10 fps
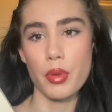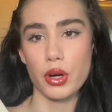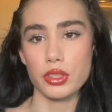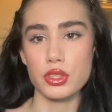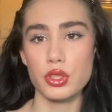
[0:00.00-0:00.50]

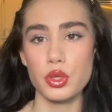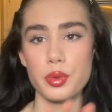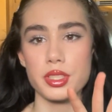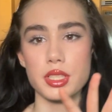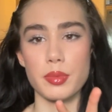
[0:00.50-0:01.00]
part 2,
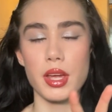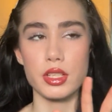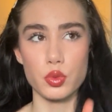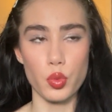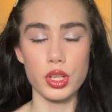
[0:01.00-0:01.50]
which is
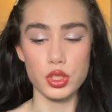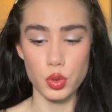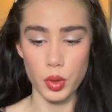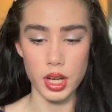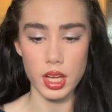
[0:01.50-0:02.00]
page
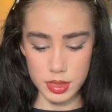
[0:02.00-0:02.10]
120.